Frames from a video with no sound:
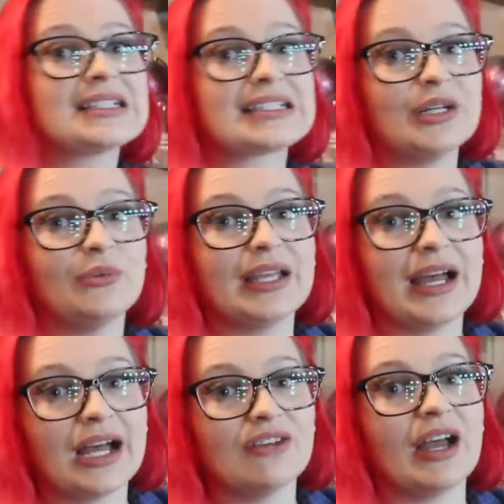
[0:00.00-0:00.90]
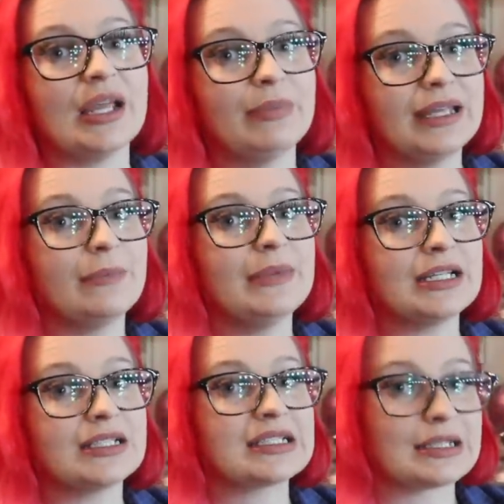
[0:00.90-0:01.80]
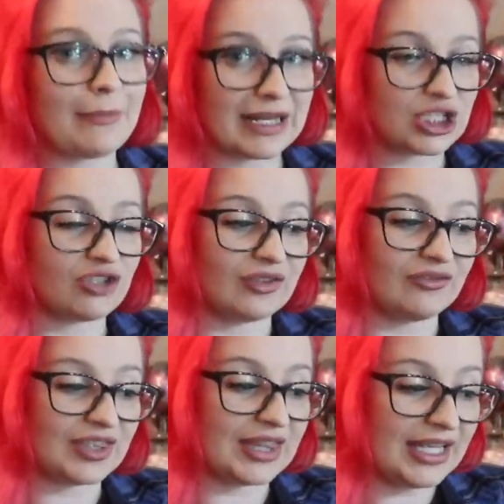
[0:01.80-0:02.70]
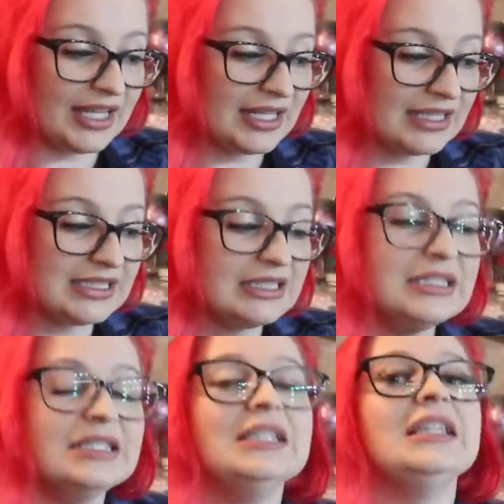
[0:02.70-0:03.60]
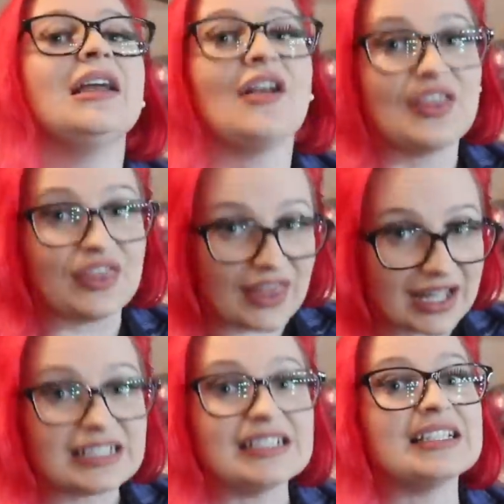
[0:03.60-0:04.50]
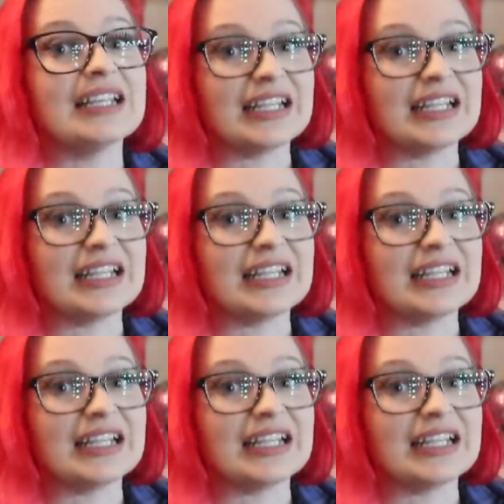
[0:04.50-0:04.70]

say we have a big mix and match of everything, that is an